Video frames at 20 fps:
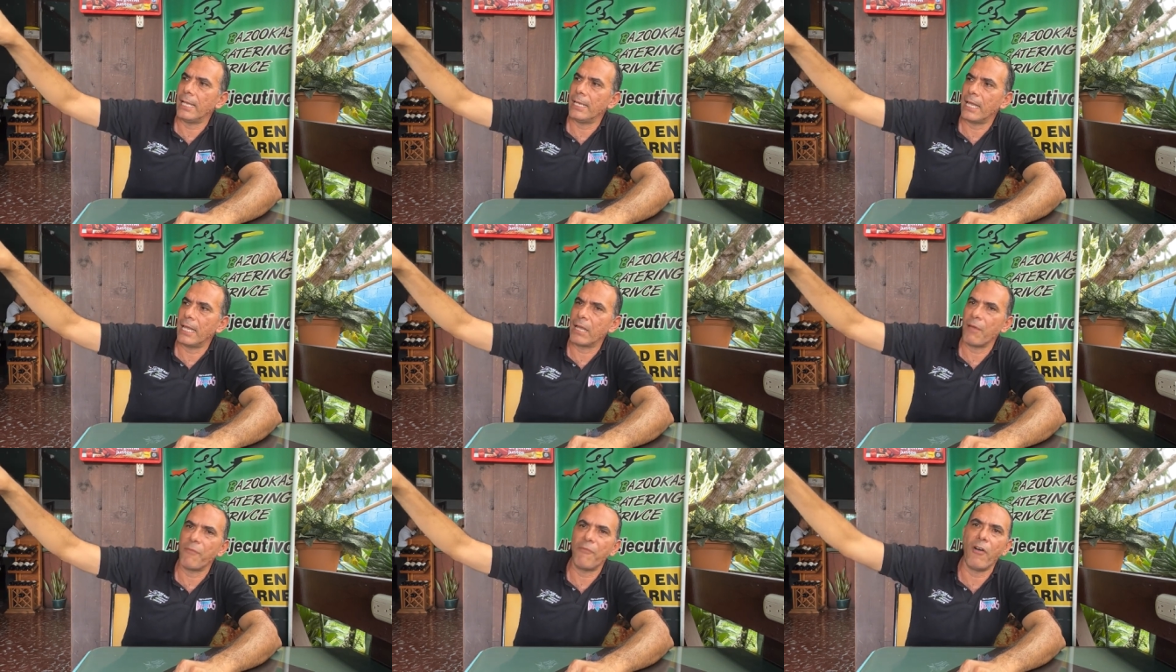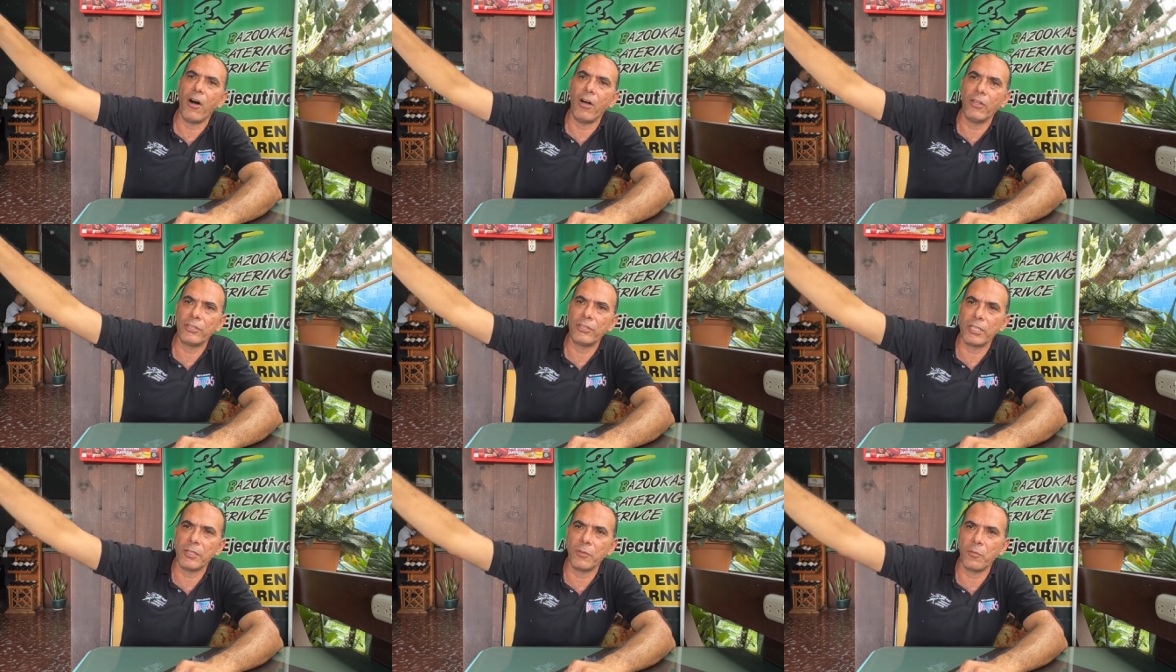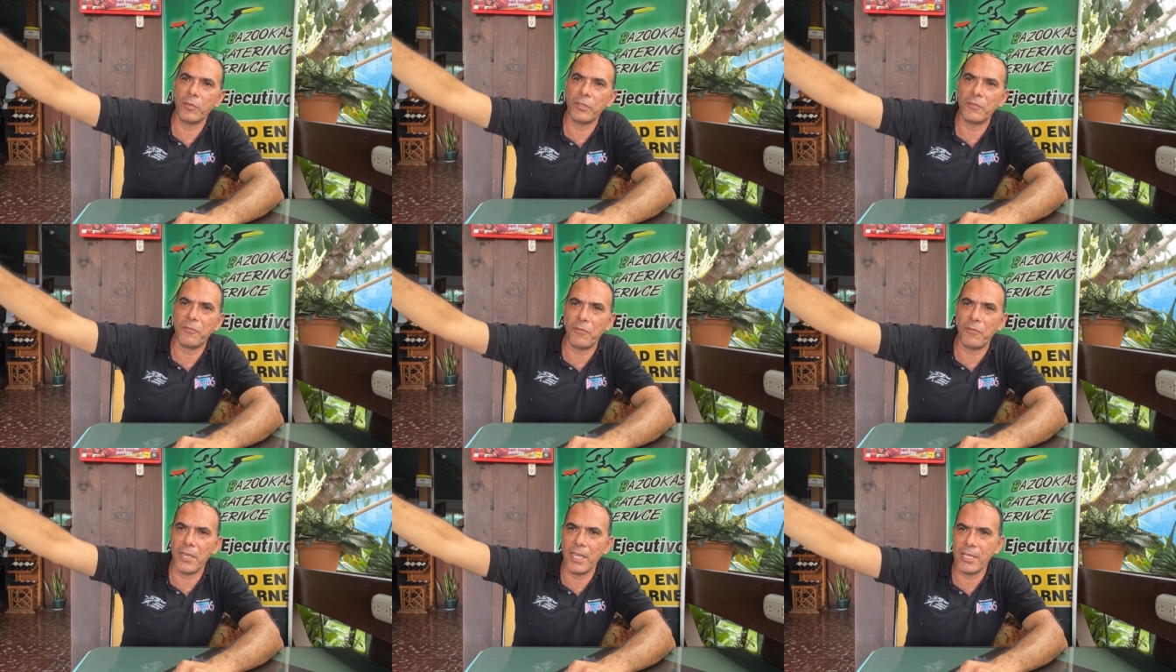like a fountain
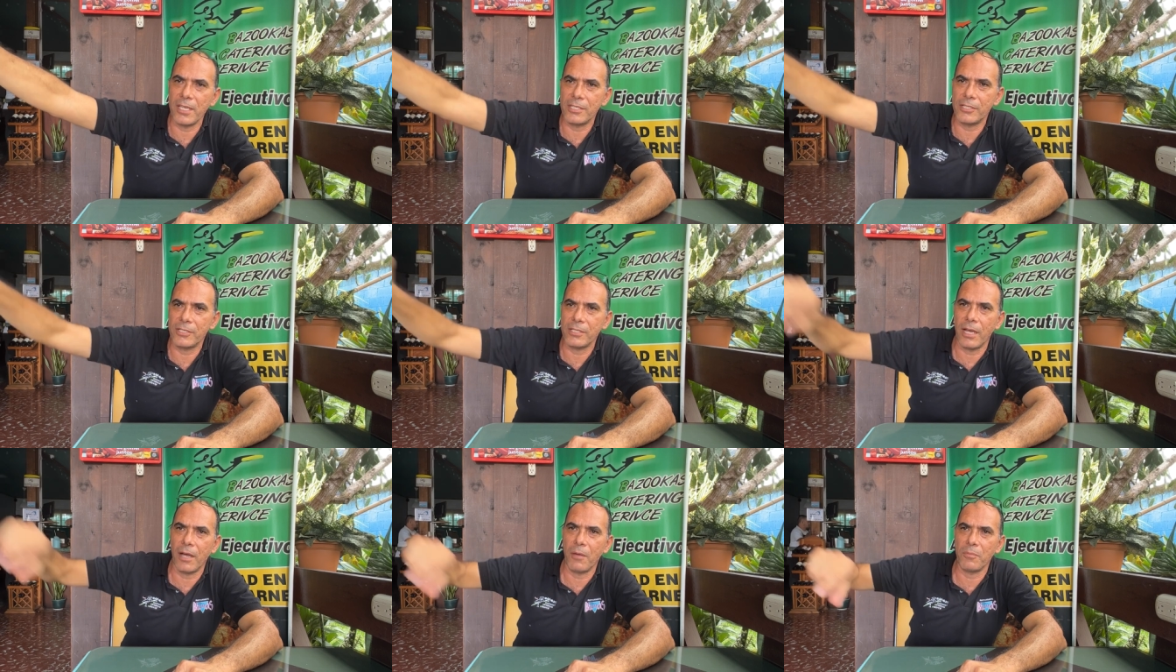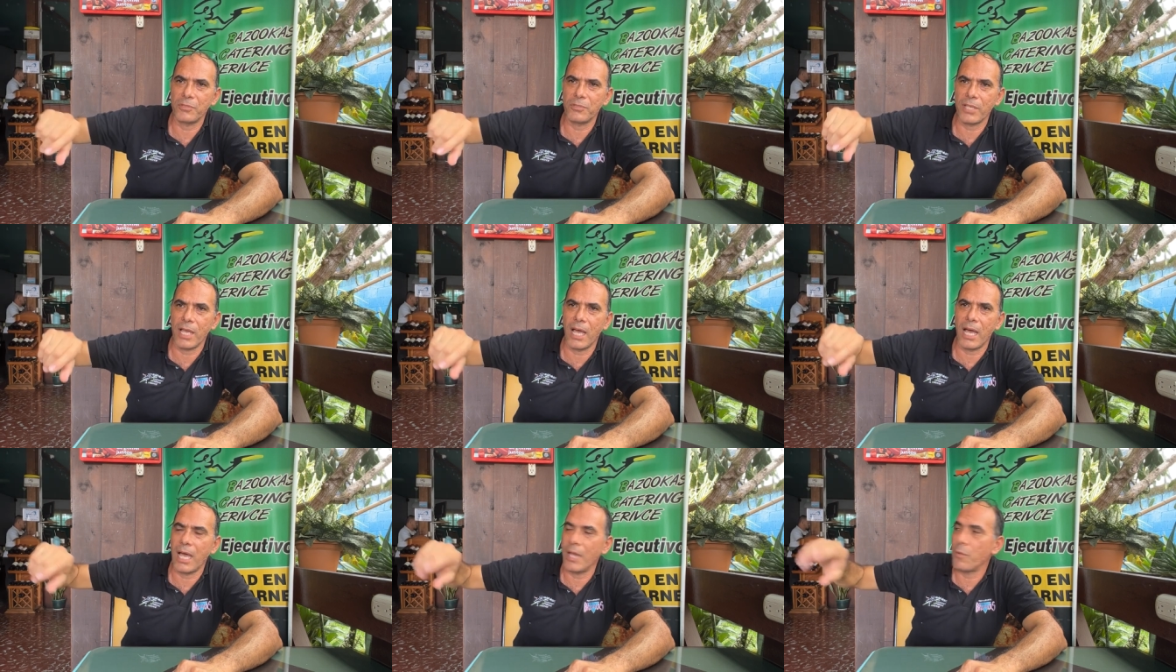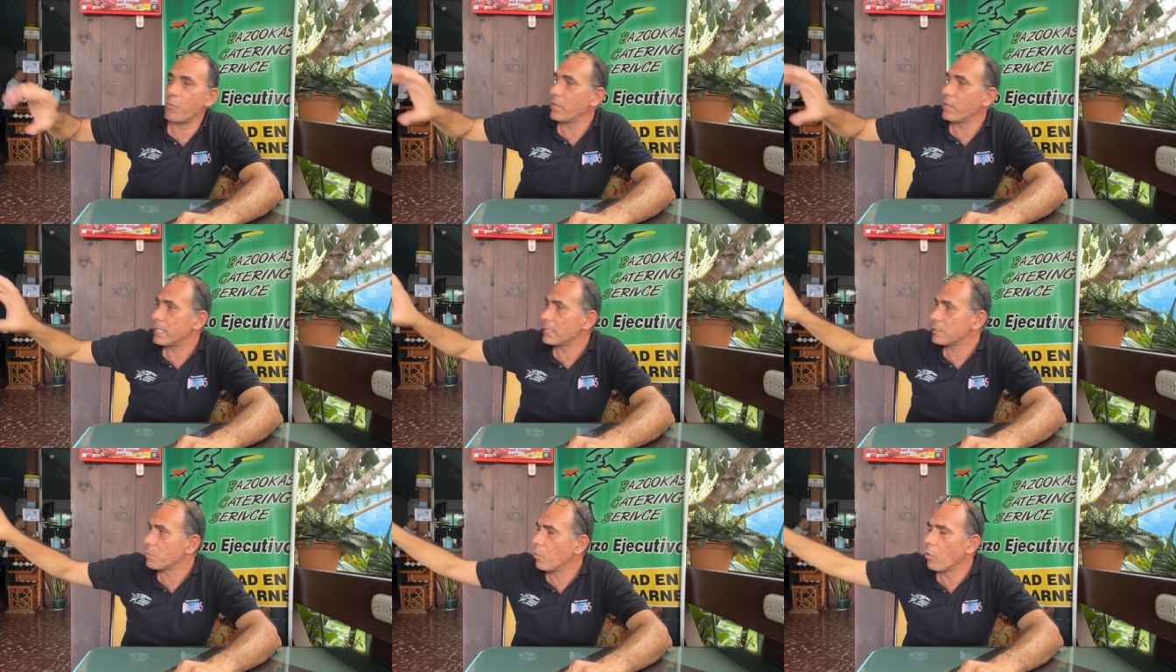with fish outside. We
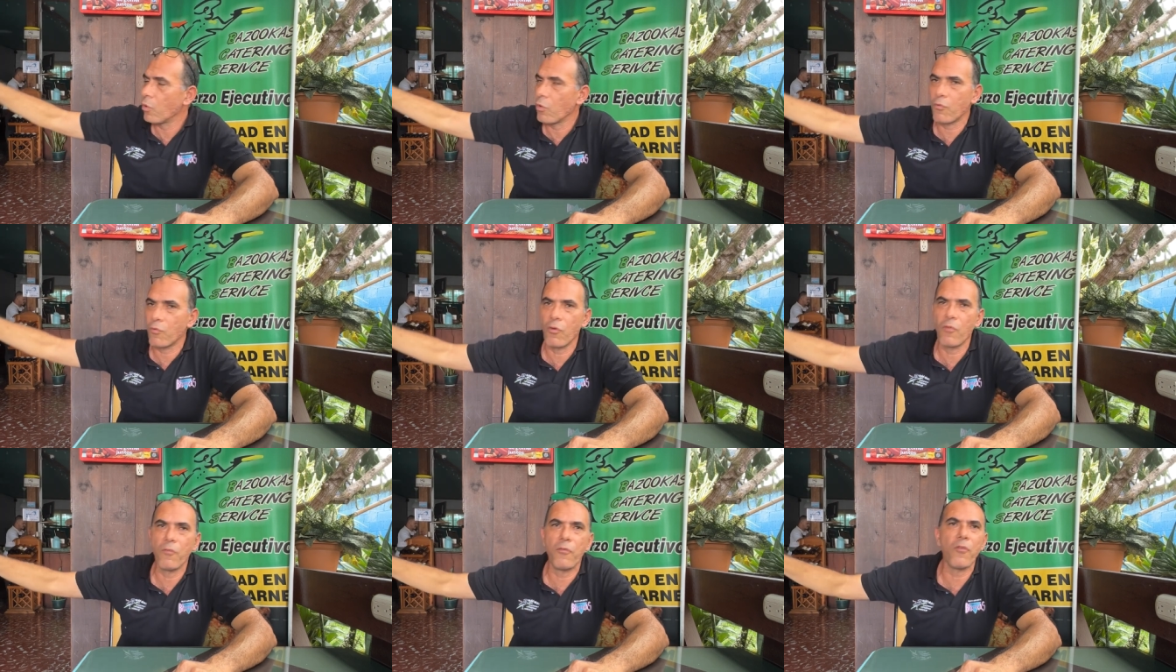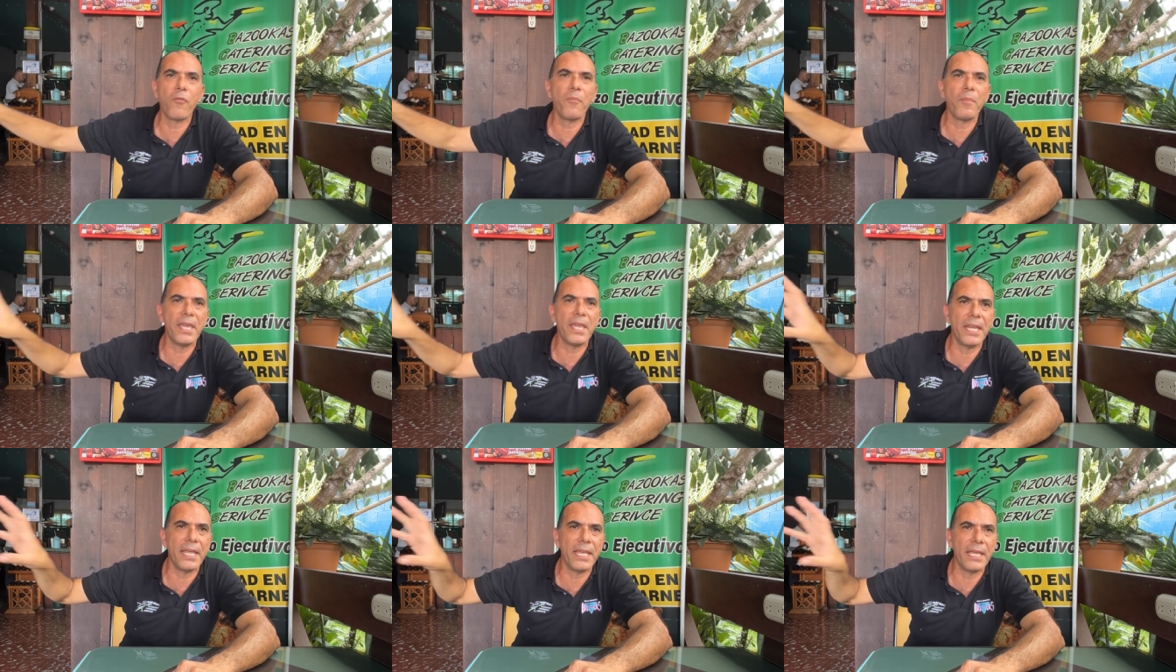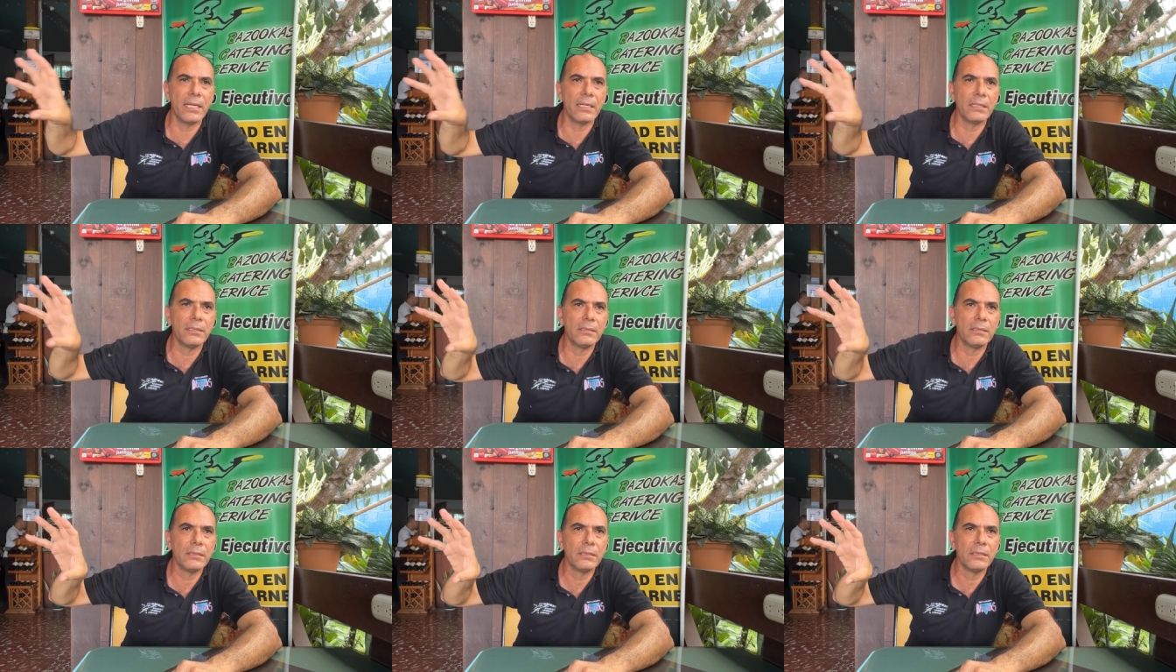got a small room for meeting,